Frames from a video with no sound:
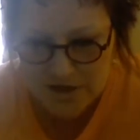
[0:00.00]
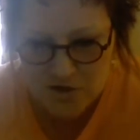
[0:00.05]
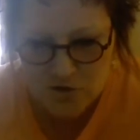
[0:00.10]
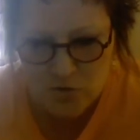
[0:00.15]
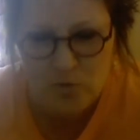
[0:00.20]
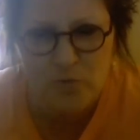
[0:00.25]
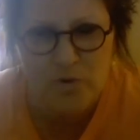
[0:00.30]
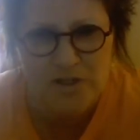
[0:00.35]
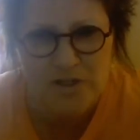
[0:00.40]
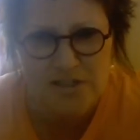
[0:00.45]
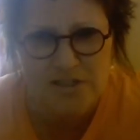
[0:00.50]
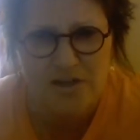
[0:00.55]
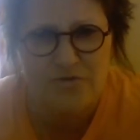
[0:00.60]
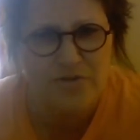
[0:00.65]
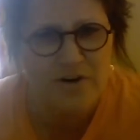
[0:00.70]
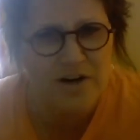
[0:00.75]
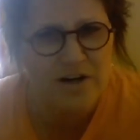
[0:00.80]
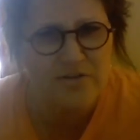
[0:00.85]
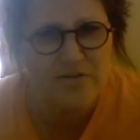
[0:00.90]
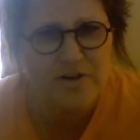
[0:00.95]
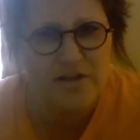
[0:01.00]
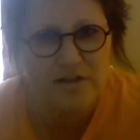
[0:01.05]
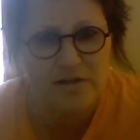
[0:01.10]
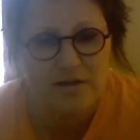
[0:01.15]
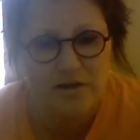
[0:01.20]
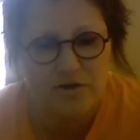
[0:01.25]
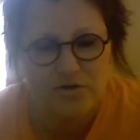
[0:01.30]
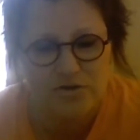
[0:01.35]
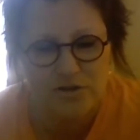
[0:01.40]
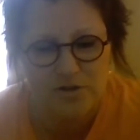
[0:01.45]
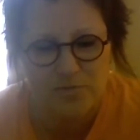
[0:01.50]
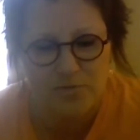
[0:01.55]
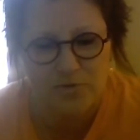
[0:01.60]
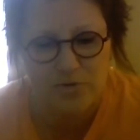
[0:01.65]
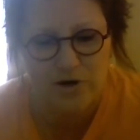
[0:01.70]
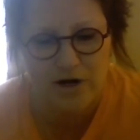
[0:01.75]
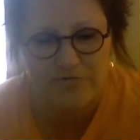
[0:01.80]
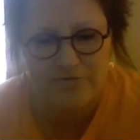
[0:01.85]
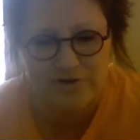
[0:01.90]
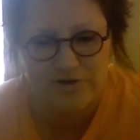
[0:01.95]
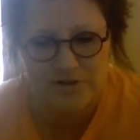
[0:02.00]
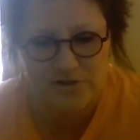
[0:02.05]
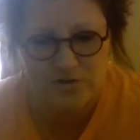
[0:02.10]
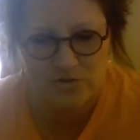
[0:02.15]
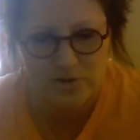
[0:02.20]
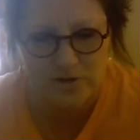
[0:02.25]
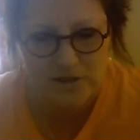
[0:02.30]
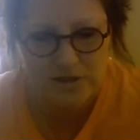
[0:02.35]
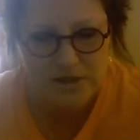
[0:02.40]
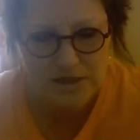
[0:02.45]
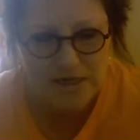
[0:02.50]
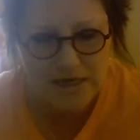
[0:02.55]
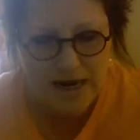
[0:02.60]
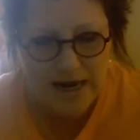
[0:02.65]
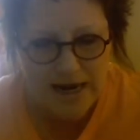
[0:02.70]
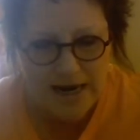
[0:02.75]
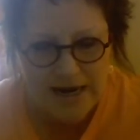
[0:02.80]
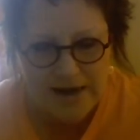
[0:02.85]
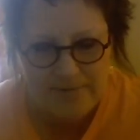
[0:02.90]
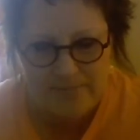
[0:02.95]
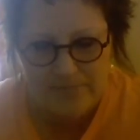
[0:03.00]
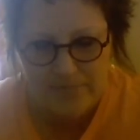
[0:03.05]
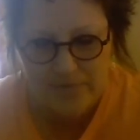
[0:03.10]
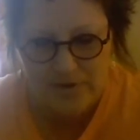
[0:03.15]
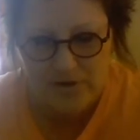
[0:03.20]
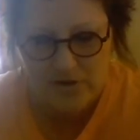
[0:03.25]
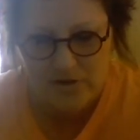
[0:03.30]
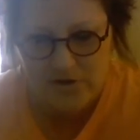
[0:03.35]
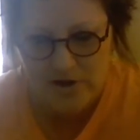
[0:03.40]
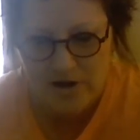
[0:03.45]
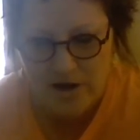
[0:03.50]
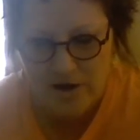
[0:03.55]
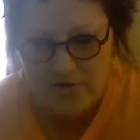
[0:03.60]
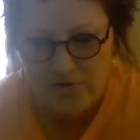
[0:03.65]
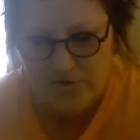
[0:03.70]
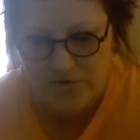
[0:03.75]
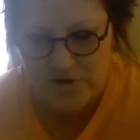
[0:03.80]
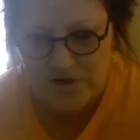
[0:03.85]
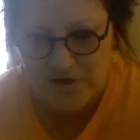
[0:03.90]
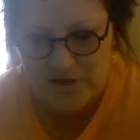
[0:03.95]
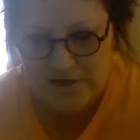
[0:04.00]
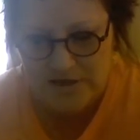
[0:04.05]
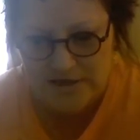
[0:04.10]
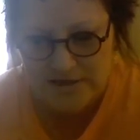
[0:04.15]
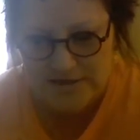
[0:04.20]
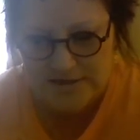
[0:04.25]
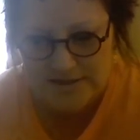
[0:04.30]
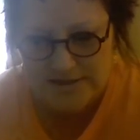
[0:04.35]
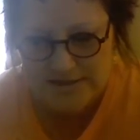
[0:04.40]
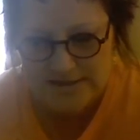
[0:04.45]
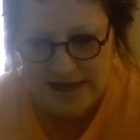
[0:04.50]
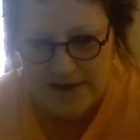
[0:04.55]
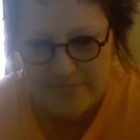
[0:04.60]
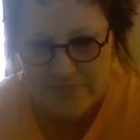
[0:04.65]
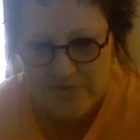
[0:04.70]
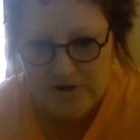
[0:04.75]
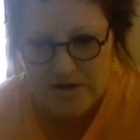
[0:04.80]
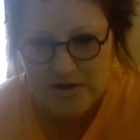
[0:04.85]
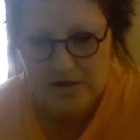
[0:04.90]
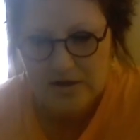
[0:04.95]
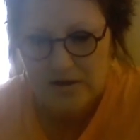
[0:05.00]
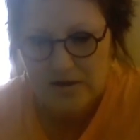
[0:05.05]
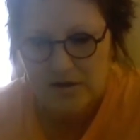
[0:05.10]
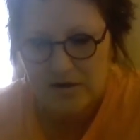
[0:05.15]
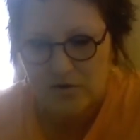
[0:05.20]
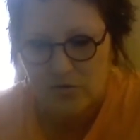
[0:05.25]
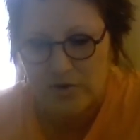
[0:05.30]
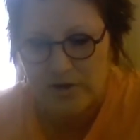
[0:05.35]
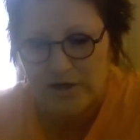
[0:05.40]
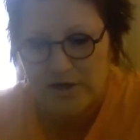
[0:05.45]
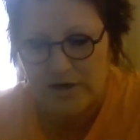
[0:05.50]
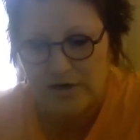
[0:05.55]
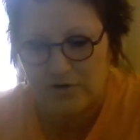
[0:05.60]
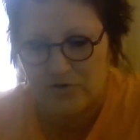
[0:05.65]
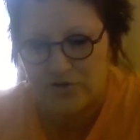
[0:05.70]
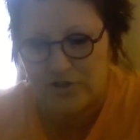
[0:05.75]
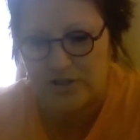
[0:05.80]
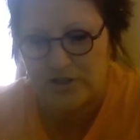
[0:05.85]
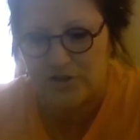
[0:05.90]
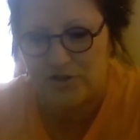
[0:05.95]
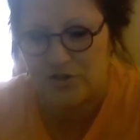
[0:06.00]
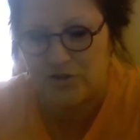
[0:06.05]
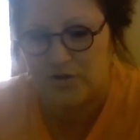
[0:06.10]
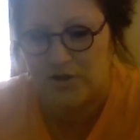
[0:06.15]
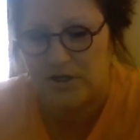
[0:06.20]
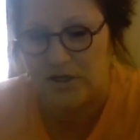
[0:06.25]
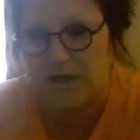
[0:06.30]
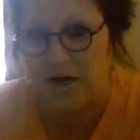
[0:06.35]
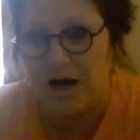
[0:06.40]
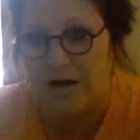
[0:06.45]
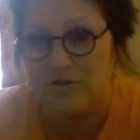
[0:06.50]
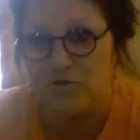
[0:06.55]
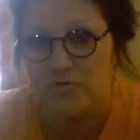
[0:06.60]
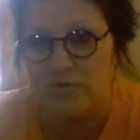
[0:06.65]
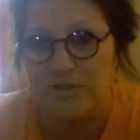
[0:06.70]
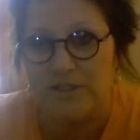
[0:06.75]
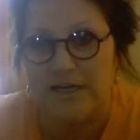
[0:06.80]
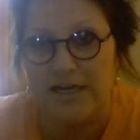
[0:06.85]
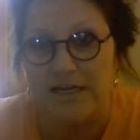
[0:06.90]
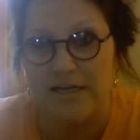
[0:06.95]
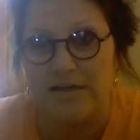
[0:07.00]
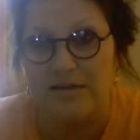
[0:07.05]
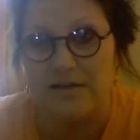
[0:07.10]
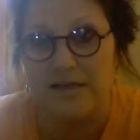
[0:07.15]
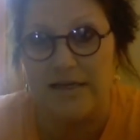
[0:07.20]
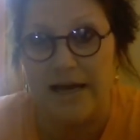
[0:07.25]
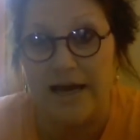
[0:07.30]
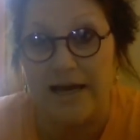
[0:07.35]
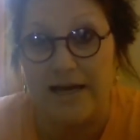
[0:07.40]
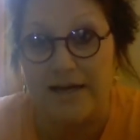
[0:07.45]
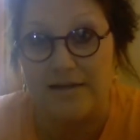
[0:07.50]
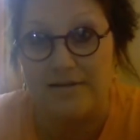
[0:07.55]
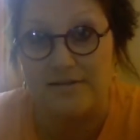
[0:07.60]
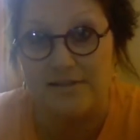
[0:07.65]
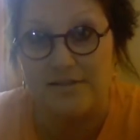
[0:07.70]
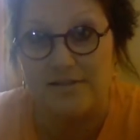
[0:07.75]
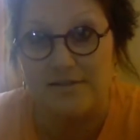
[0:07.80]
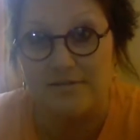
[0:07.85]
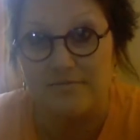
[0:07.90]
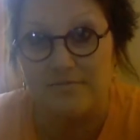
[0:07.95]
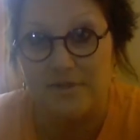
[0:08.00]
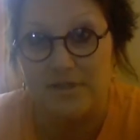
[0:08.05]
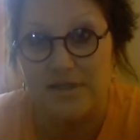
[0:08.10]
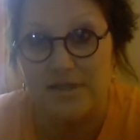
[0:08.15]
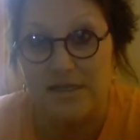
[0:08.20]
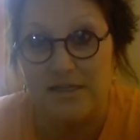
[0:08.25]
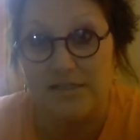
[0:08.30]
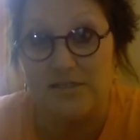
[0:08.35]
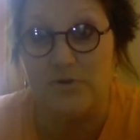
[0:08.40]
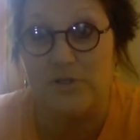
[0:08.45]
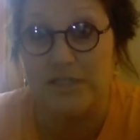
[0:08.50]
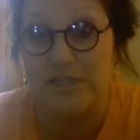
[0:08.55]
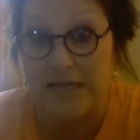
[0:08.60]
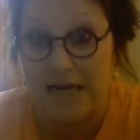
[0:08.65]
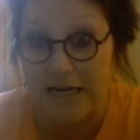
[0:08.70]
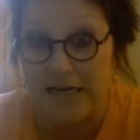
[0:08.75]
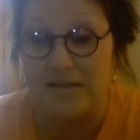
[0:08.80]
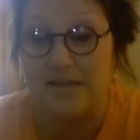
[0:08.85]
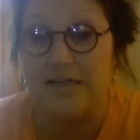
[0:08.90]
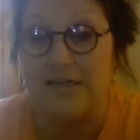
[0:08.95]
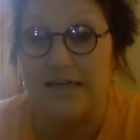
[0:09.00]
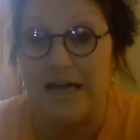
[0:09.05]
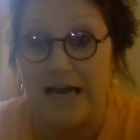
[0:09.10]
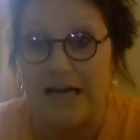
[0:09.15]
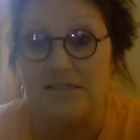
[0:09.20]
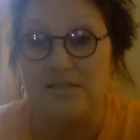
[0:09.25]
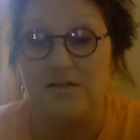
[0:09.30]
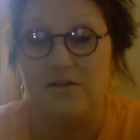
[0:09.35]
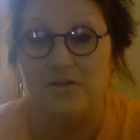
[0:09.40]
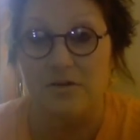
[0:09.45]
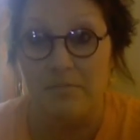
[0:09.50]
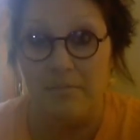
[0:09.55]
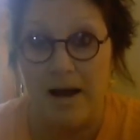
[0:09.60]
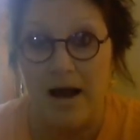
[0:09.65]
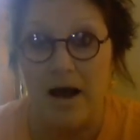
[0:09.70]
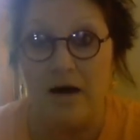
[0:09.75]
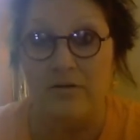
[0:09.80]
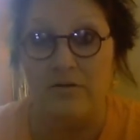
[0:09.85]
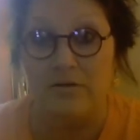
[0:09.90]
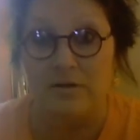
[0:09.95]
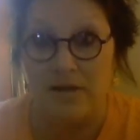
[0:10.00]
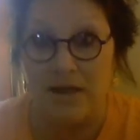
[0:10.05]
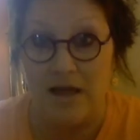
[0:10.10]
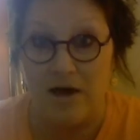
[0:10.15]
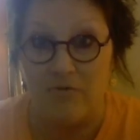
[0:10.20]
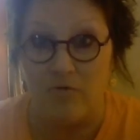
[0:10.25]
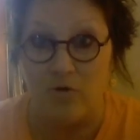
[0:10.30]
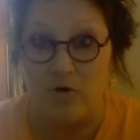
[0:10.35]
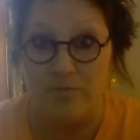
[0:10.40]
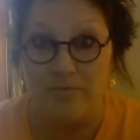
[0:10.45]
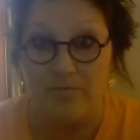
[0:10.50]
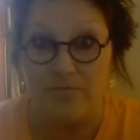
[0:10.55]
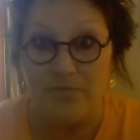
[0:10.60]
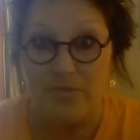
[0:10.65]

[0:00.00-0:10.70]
so we want to stay very, very close to the prophets, Lord. And the other thing is, is that we need to understand, too, that God is retaking the gates. He's to be taking the gates on the mountain level.